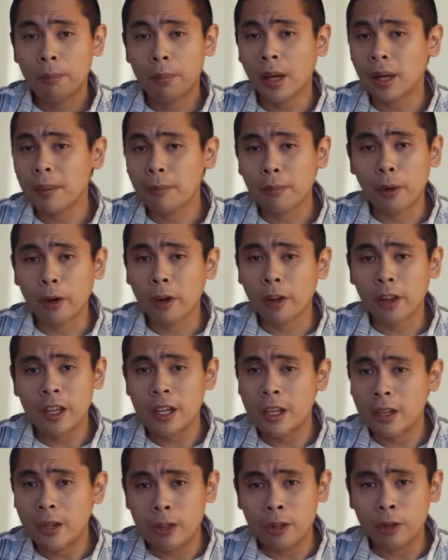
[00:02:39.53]
But
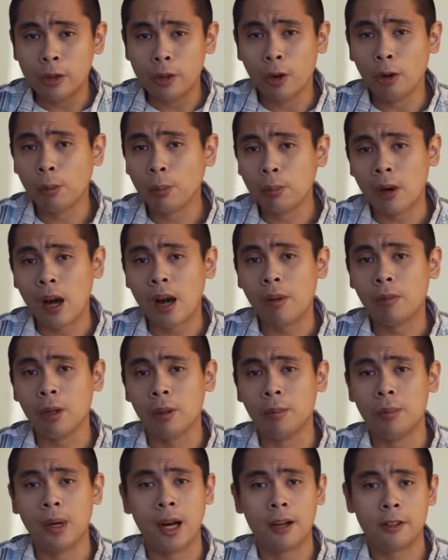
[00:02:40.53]
Merlin, no
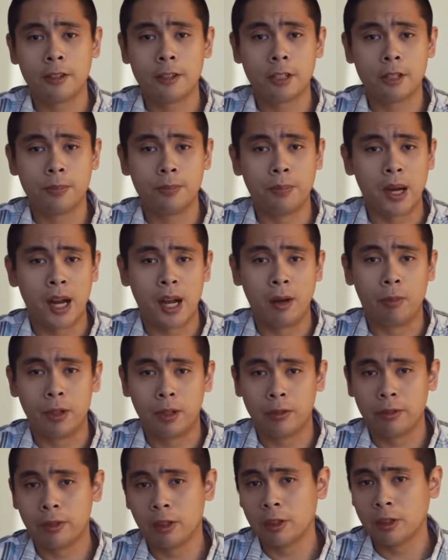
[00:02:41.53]
problem, I'll just buy
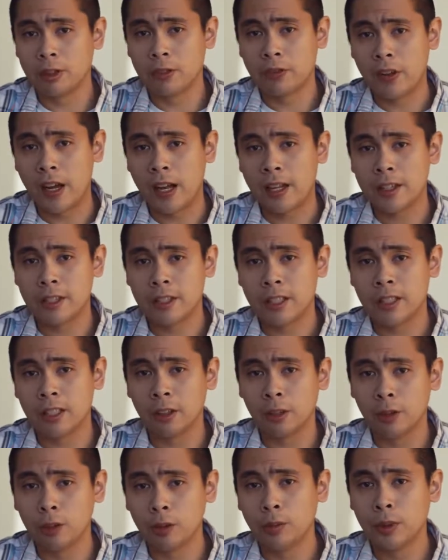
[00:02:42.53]
one of those fancy
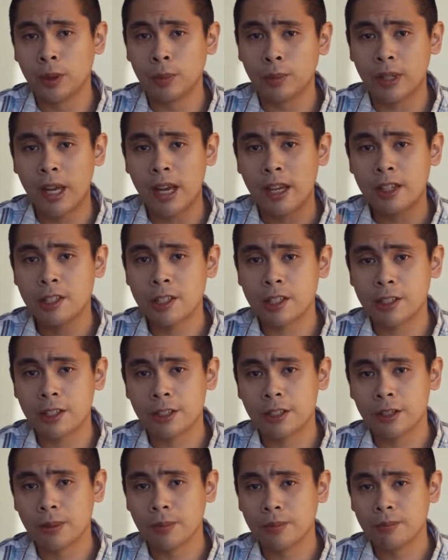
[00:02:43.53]
aluminum
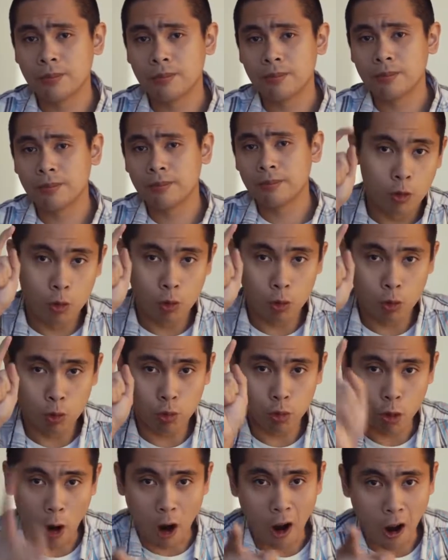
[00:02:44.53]
cases.
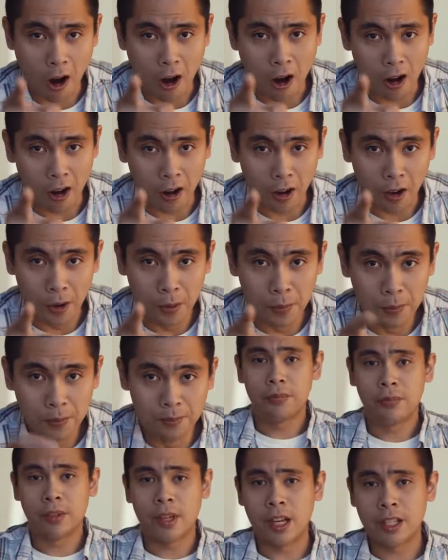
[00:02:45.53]
Wrong!
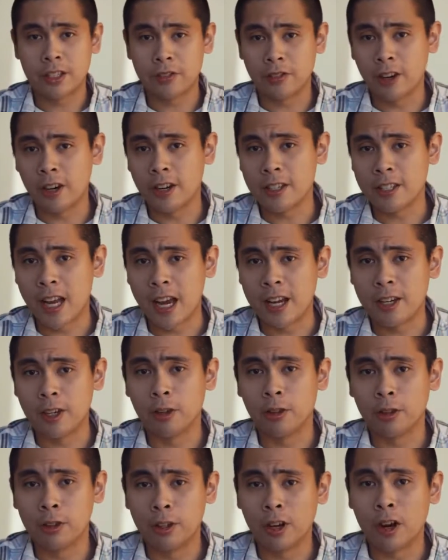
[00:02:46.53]
As far as I
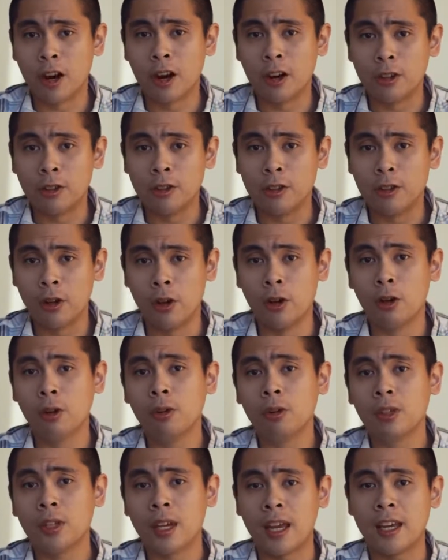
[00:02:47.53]
know, there are
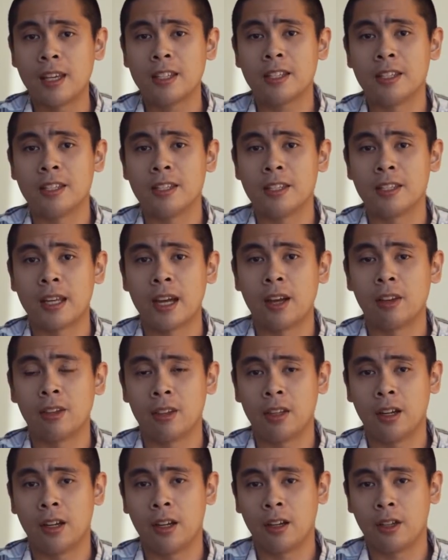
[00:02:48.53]
no cases
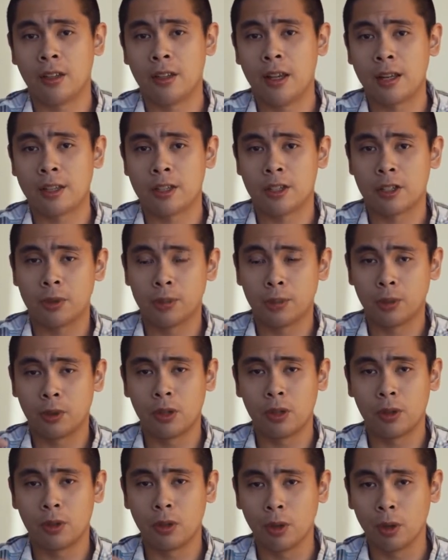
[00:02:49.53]
out there that
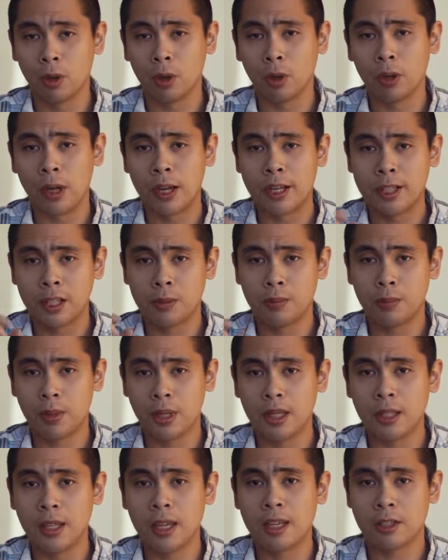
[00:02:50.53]
support a hole as
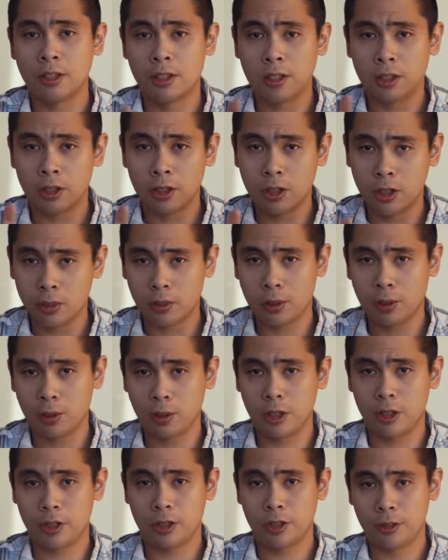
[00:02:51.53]
big as this dip
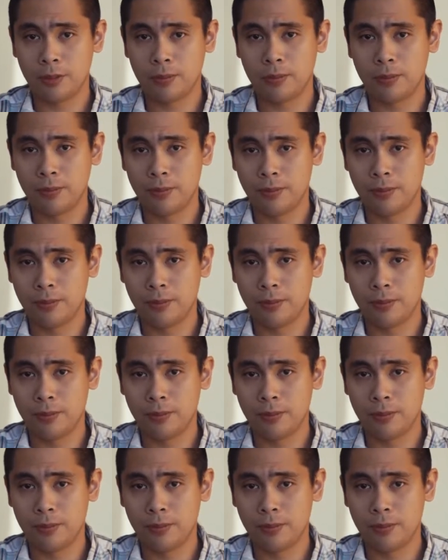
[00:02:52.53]
switch.